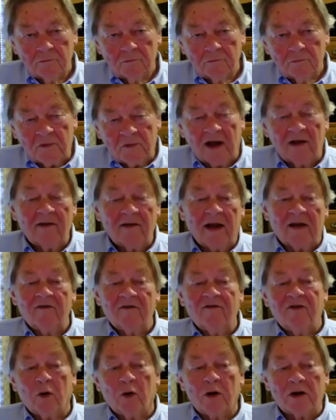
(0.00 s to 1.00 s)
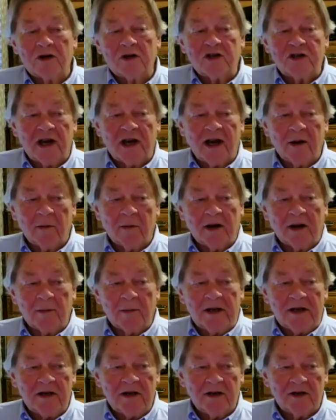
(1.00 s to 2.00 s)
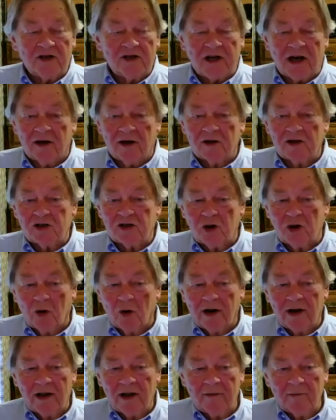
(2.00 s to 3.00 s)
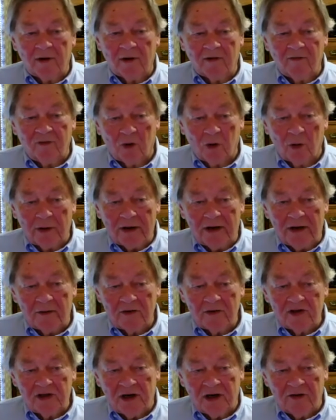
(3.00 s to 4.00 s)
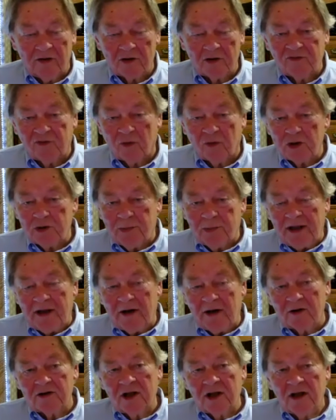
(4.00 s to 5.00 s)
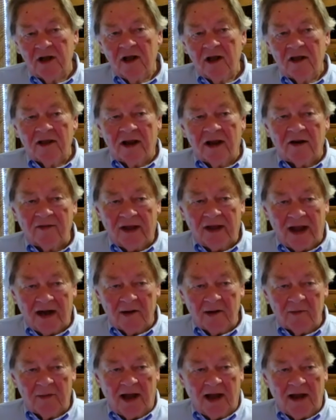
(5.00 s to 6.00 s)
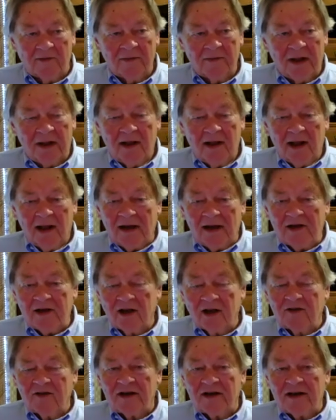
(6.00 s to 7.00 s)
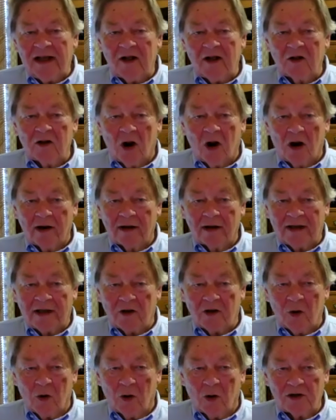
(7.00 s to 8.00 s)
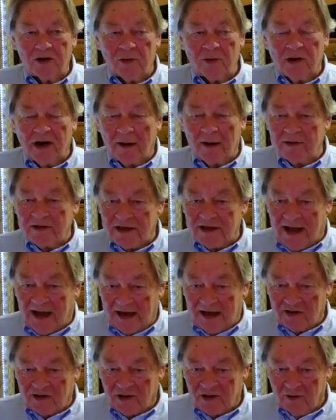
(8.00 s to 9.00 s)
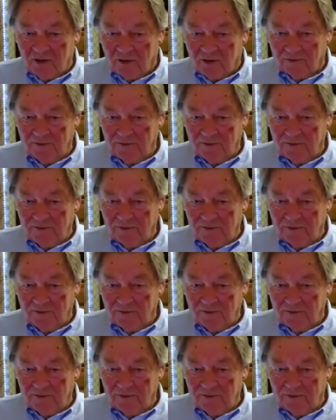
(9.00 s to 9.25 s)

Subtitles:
I've got 4 to share, but let me share a story before we share those 4 speakers that I've got in mind. I took the Dale Carnegie course when I was in high school,